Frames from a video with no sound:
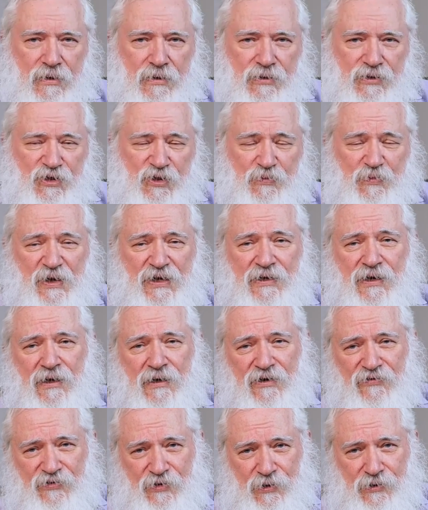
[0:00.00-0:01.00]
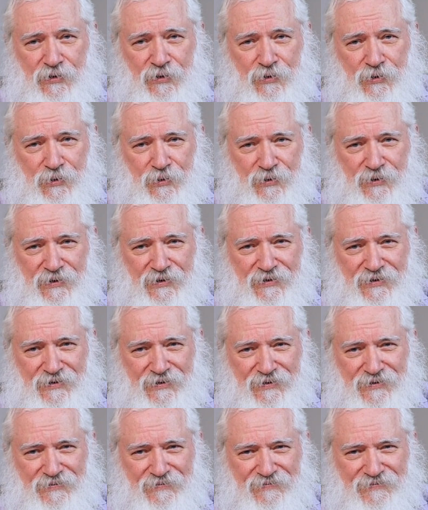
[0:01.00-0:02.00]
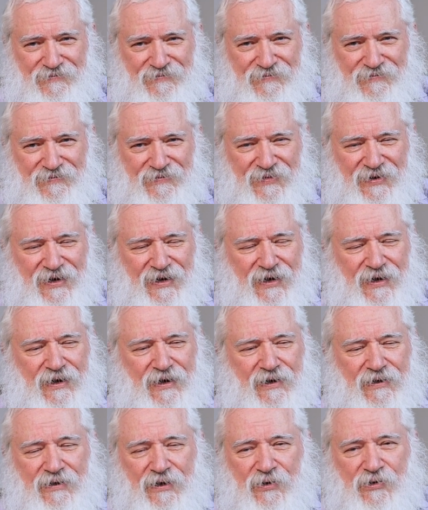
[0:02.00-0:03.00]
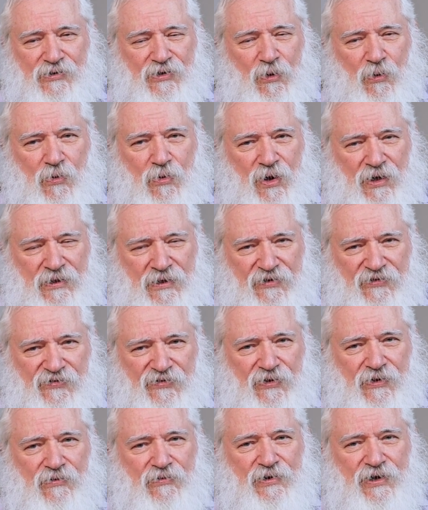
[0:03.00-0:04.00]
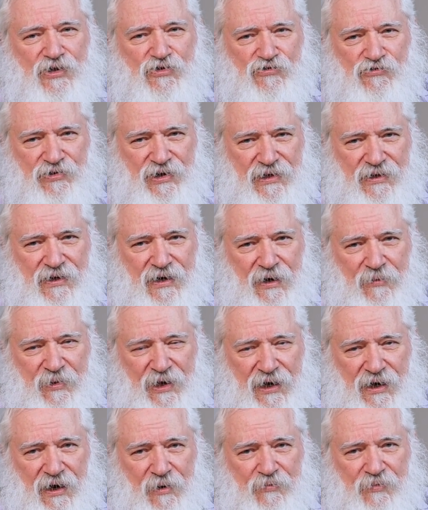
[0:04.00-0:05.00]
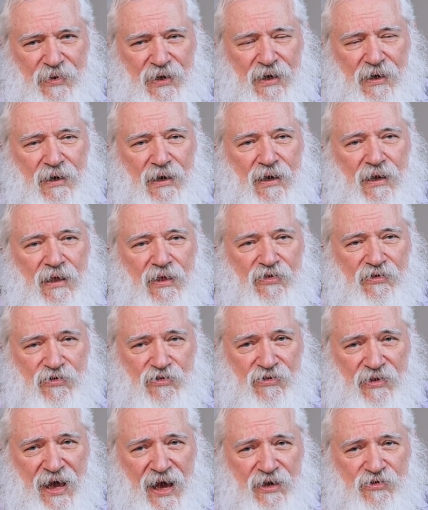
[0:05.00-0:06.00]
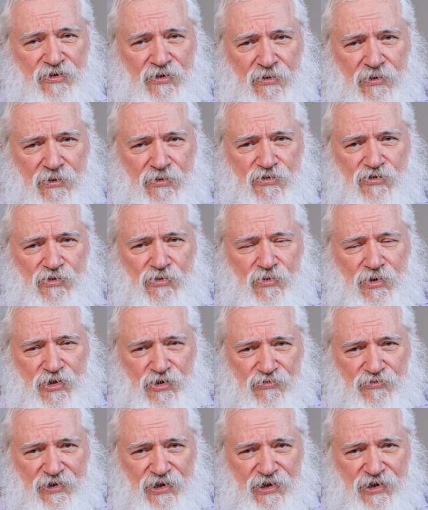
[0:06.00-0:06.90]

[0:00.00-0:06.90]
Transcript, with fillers: Speaking of good news, there's a wonderful retreat coming up, the National Jewish